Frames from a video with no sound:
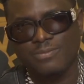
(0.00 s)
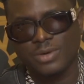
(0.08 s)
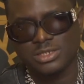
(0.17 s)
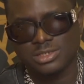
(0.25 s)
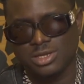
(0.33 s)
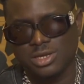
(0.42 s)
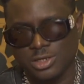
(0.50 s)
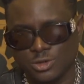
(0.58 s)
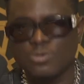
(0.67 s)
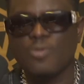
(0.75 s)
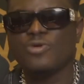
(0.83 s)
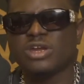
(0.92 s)
So
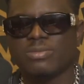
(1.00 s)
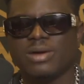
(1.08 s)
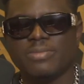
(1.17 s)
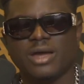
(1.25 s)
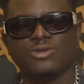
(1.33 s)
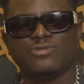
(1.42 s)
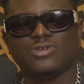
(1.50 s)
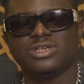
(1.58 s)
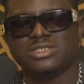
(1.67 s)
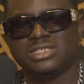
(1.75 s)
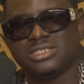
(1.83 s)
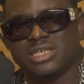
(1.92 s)
people will remember you for
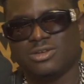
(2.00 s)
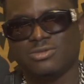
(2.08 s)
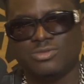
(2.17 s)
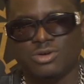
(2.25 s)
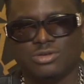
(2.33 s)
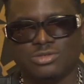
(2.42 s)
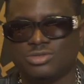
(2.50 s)
the things that you've done.